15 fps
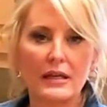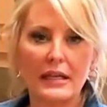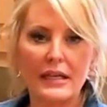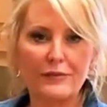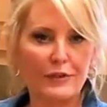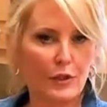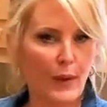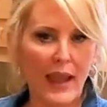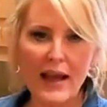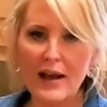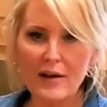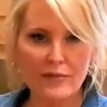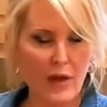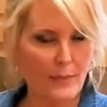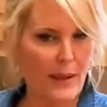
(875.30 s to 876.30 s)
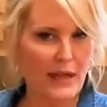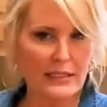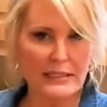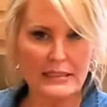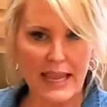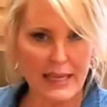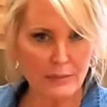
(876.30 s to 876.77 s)
if you have about
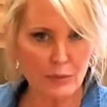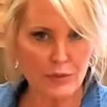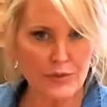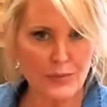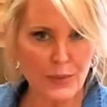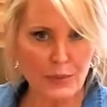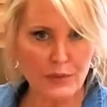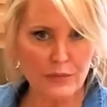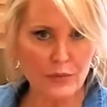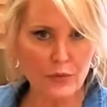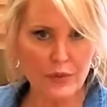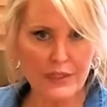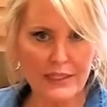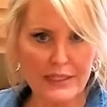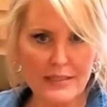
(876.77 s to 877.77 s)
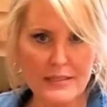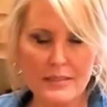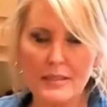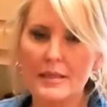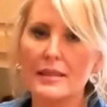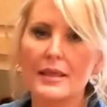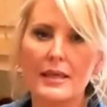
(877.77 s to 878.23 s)
a tablespoon of
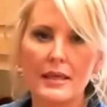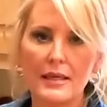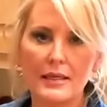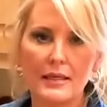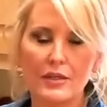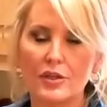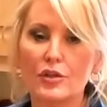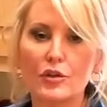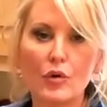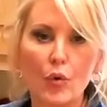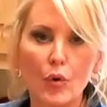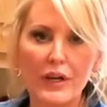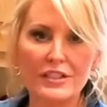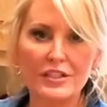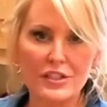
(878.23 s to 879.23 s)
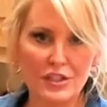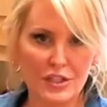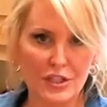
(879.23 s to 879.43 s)
grease, then you're going to